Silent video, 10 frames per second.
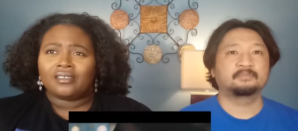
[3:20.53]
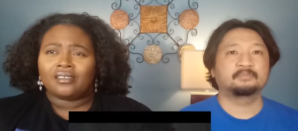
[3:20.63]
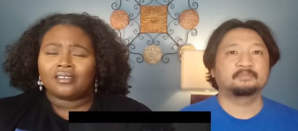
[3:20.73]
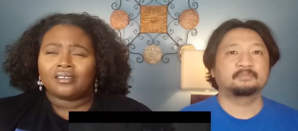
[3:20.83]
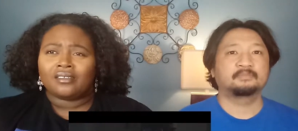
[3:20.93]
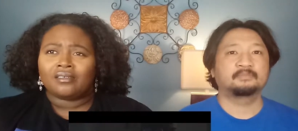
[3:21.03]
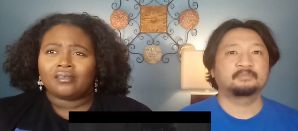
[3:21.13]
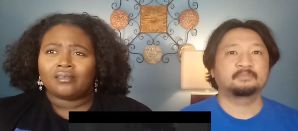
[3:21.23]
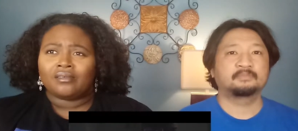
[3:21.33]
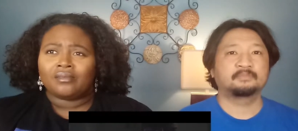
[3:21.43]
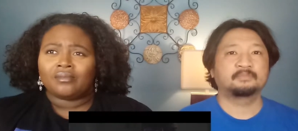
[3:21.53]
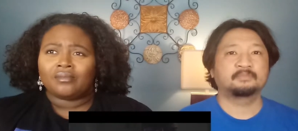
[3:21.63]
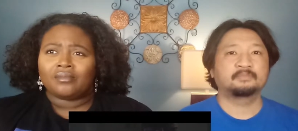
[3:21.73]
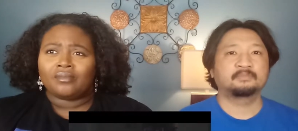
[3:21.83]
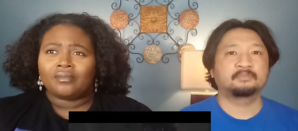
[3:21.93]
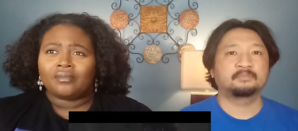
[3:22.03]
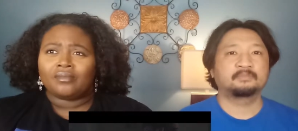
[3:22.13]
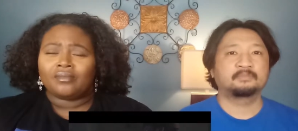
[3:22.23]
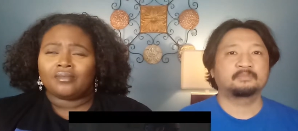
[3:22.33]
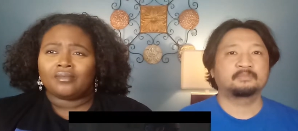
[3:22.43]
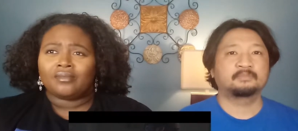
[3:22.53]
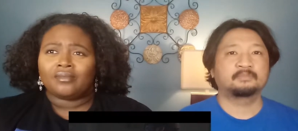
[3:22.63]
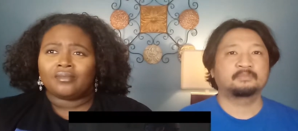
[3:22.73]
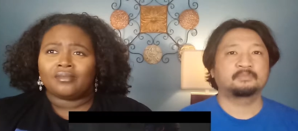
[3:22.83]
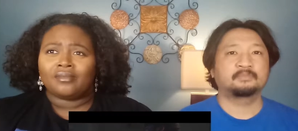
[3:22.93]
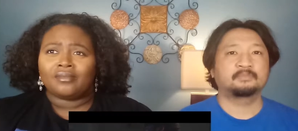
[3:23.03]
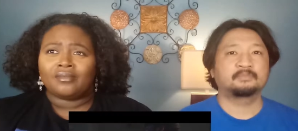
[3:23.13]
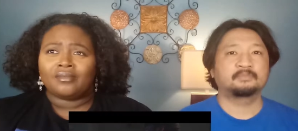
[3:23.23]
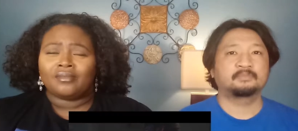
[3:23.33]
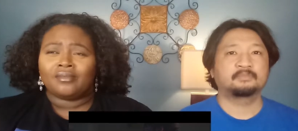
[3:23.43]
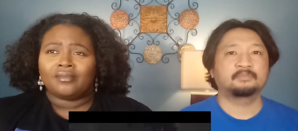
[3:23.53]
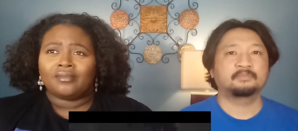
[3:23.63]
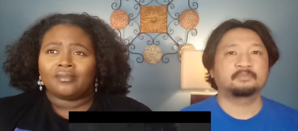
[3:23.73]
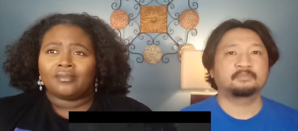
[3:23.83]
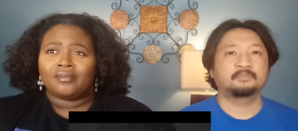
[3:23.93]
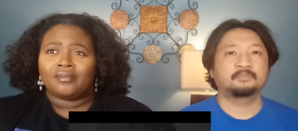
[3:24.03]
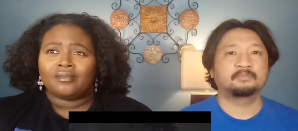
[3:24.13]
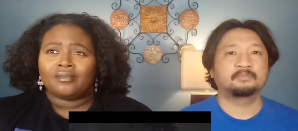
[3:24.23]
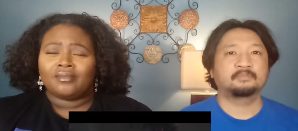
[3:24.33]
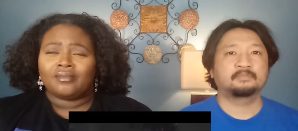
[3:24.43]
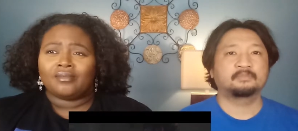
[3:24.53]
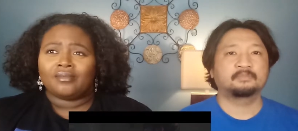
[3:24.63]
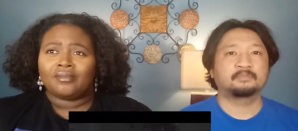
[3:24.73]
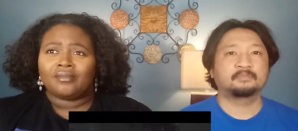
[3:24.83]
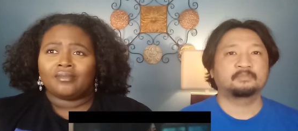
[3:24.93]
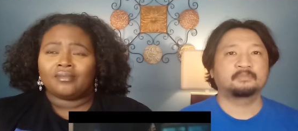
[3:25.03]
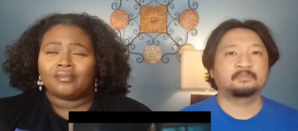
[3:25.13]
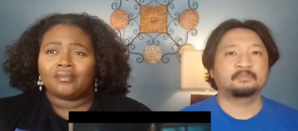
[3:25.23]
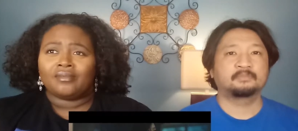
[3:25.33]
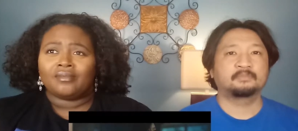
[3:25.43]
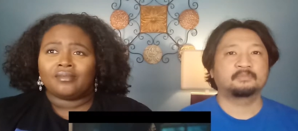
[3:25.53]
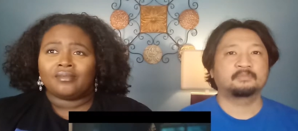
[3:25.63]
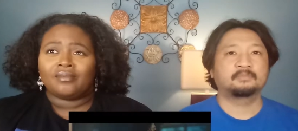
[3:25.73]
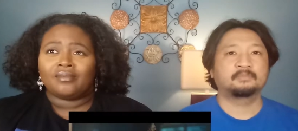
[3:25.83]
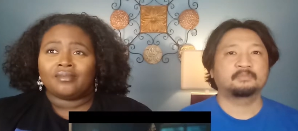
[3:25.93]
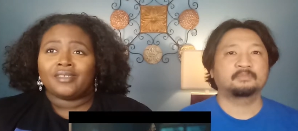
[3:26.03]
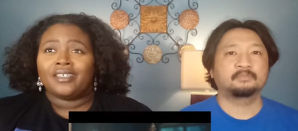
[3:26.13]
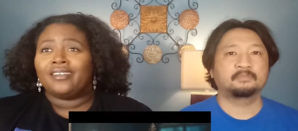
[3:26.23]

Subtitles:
(silence)